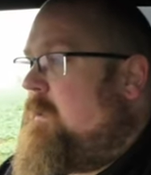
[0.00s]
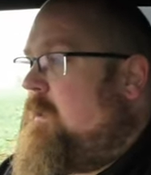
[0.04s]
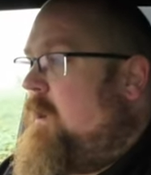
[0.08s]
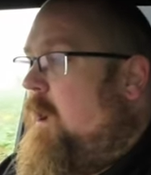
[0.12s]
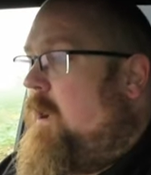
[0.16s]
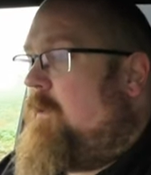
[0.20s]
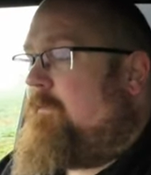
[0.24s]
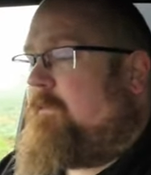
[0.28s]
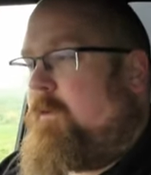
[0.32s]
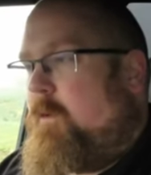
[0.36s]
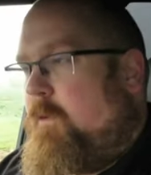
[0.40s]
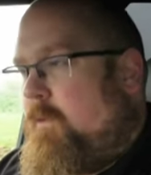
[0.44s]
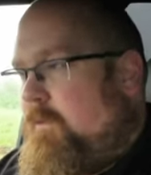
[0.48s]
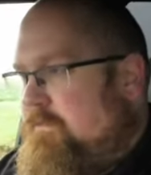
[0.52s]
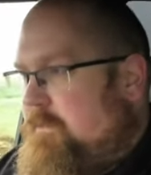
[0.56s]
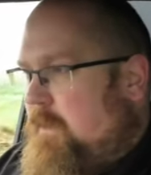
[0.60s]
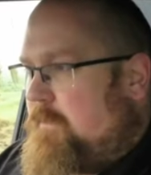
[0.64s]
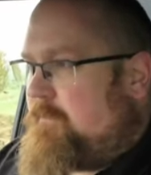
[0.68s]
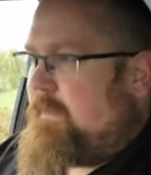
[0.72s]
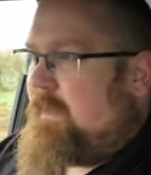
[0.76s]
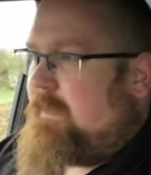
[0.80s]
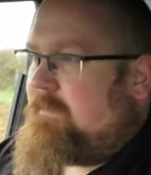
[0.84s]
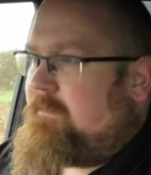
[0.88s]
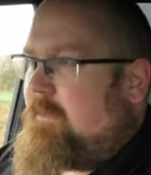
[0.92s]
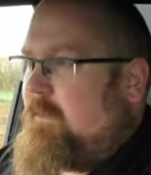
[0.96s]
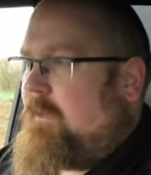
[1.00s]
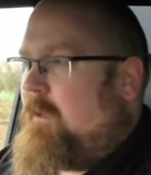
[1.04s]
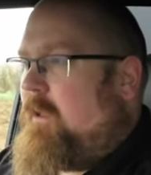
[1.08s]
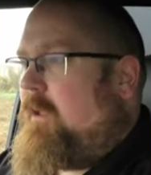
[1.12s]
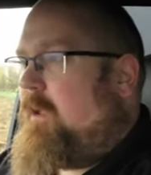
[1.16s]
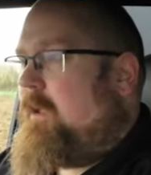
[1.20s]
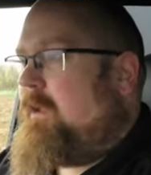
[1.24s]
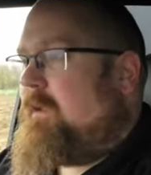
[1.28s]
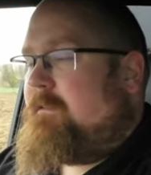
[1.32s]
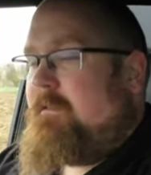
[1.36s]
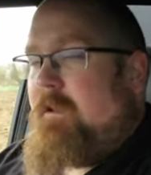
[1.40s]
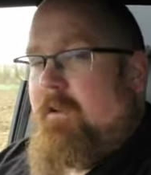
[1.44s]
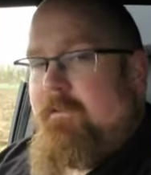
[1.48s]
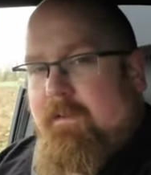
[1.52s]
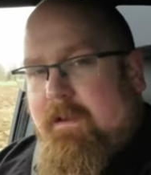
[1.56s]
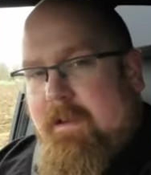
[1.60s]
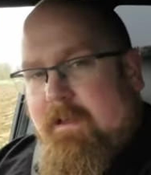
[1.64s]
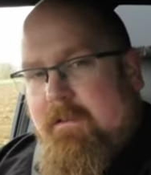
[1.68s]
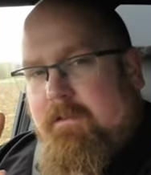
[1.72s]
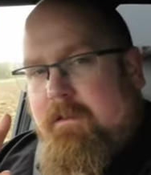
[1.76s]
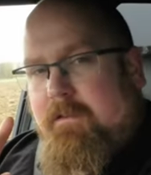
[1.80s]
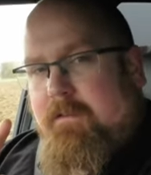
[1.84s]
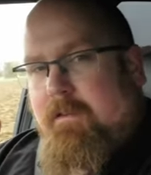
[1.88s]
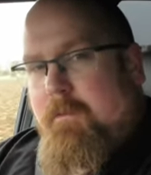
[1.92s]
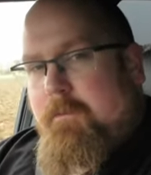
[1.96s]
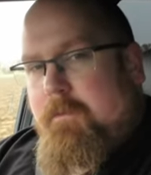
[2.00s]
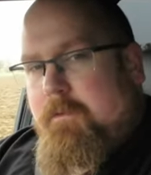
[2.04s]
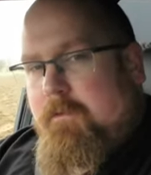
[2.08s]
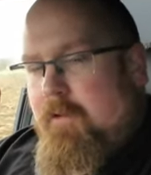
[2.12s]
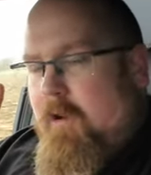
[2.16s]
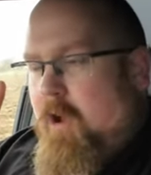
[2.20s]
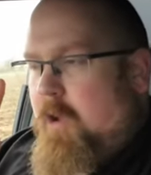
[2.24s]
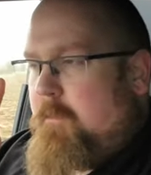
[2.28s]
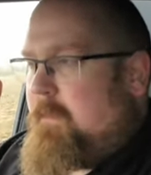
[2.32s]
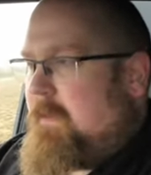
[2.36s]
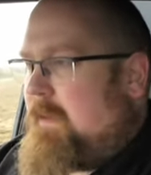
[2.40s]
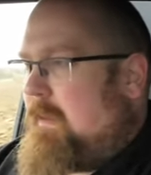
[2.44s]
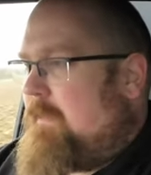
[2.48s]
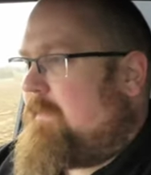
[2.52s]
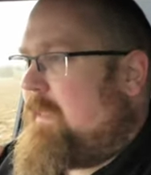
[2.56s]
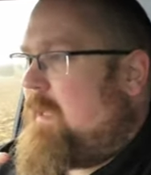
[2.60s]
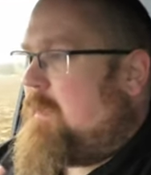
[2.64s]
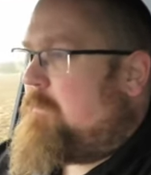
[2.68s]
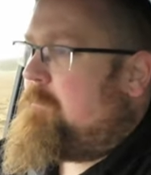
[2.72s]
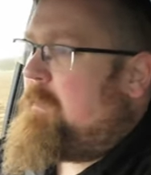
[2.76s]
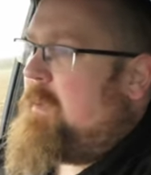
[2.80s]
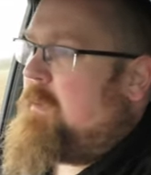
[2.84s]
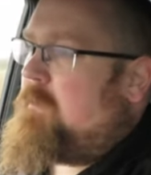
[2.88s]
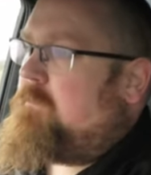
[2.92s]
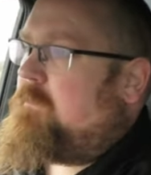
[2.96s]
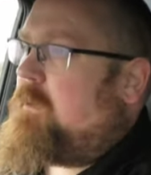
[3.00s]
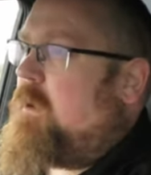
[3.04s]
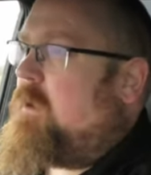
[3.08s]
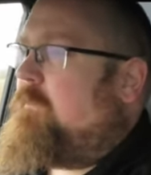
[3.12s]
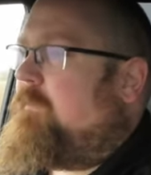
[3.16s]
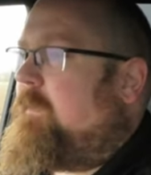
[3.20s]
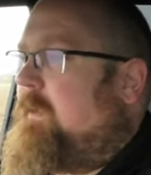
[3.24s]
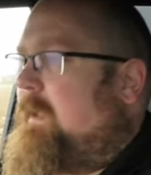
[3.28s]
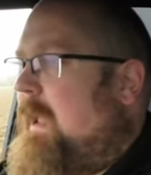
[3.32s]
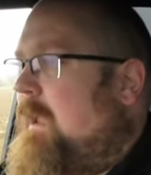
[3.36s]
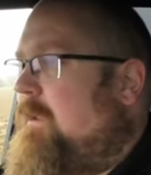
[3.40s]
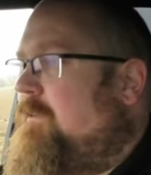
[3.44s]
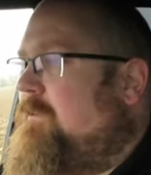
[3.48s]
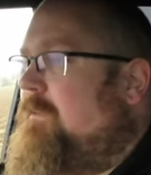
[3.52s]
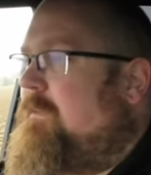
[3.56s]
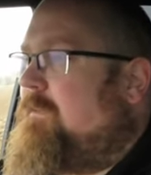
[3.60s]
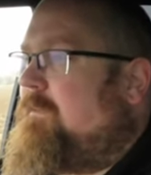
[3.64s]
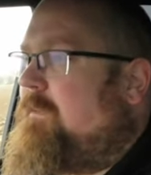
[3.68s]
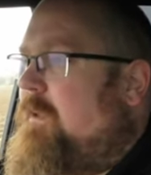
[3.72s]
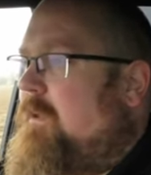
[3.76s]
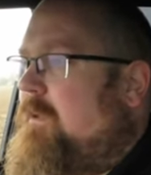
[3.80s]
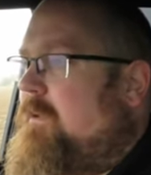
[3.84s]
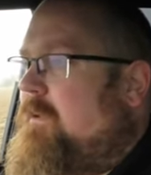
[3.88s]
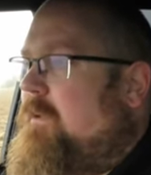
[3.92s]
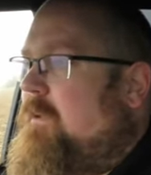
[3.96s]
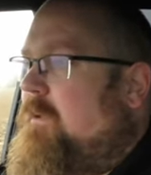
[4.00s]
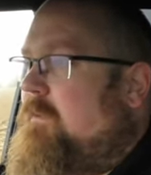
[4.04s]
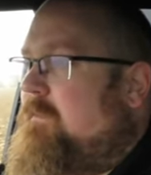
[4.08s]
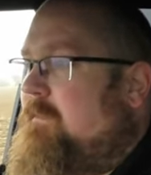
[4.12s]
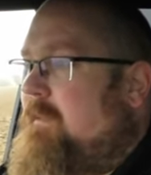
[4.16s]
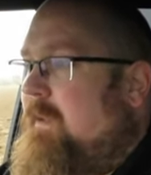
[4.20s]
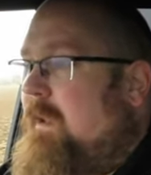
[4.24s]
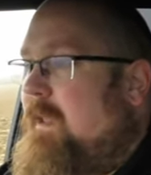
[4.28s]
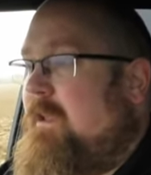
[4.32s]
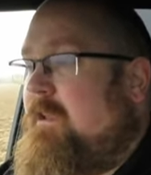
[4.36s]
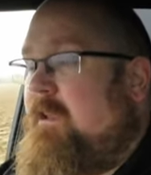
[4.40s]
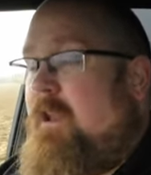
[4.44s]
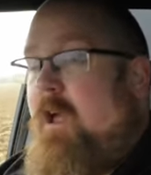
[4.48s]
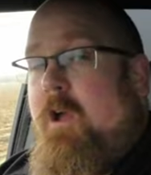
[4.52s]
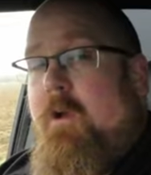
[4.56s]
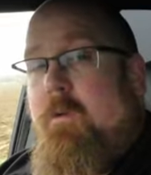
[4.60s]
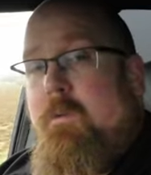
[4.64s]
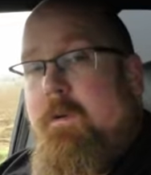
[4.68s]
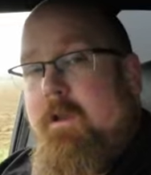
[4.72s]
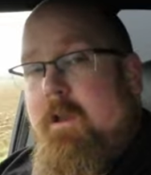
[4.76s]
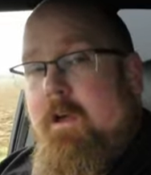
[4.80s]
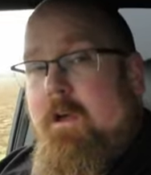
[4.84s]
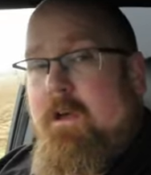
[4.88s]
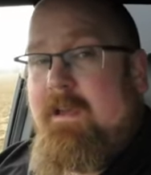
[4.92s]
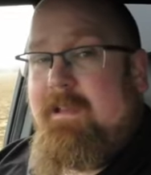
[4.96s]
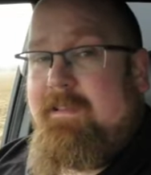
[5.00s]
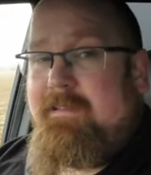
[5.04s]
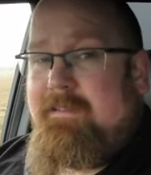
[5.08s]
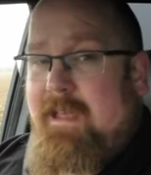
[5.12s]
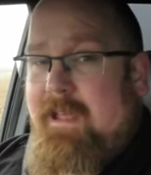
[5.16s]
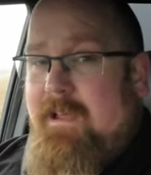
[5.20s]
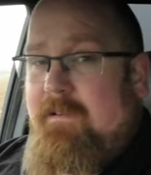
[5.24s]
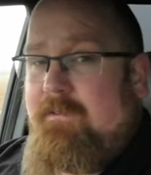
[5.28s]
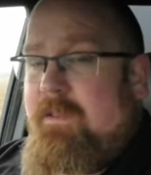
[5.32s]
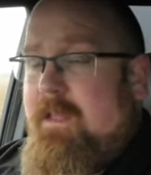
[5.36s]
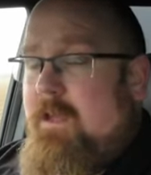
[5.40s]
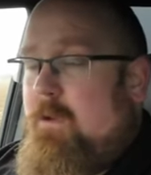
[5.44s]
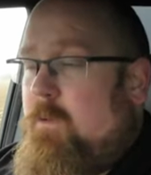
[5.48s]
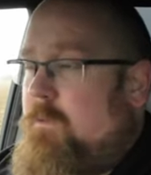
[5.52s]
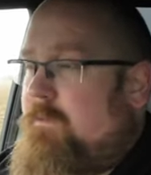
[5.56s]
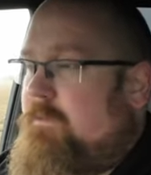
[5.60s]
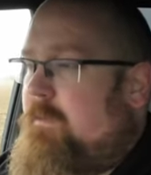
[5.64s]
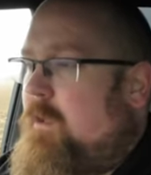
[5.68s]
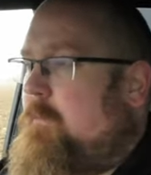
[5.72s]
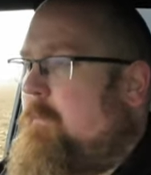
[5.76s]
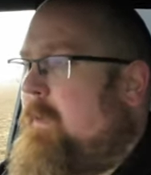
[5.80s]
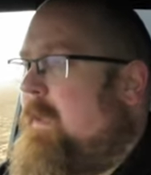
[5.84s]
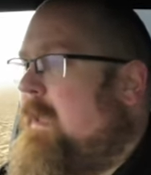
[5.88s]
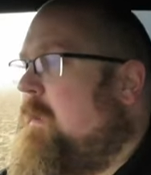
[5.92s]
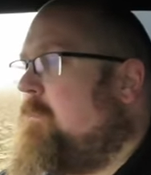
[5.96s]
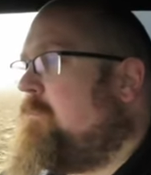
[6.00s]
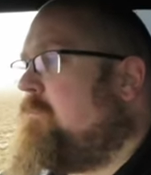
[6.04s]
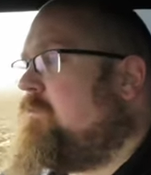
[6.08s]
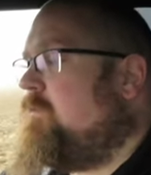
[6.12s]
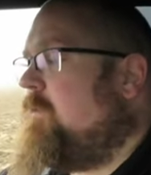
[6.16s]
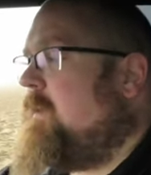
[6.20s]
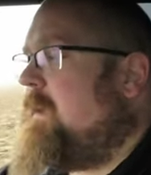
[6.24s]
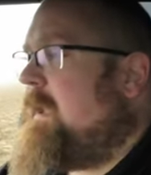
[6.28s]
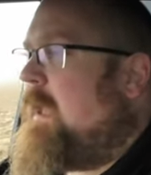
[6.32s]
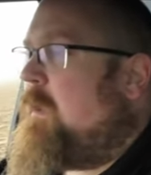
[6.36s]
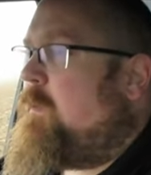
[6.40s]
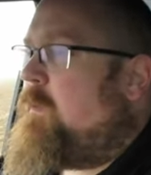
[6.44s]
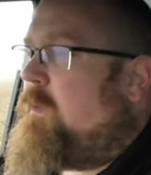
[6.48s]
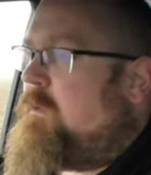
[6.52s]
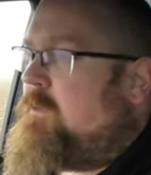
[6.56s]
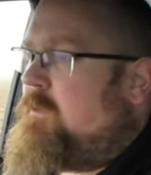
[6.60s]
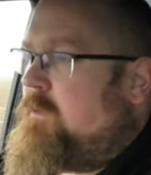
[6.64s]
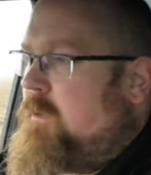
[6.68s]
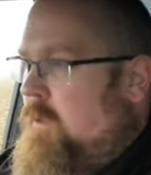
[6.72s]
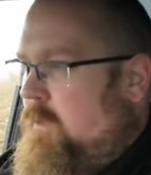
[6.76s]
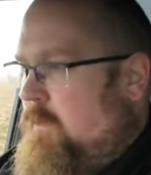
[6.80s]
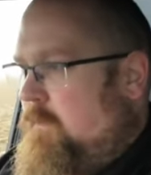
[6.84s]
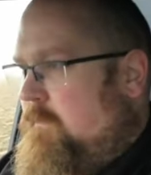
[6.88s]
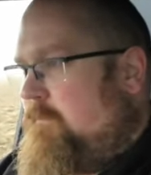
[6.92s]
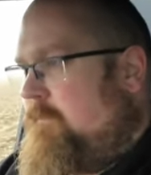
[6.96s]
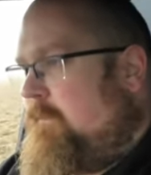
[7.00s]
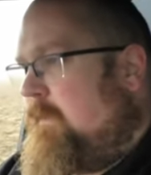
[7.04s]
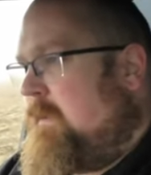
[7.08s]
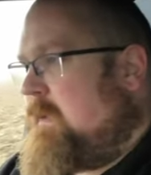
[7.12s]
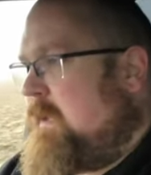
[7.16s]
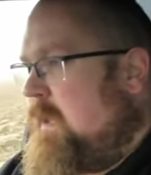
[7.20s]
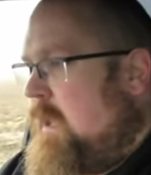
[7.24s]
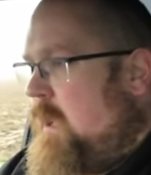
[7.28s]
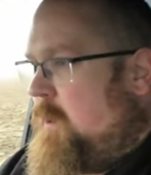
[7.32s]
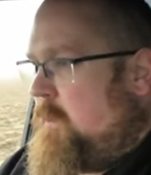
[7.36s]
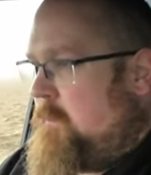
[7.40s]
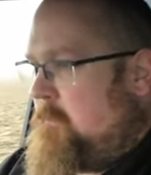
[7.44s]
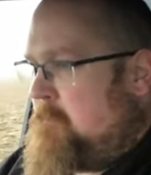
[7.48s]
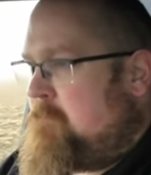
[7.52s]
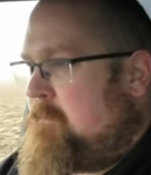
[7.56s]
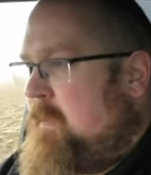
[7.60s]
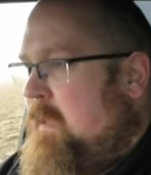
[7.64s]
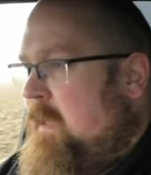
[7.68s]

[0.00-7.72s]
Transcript: Of course, don't forget to like, don't forget to subscribe and hit that bell notifications icon to let you know when I, Dave the Auto Bear, bring out a new video.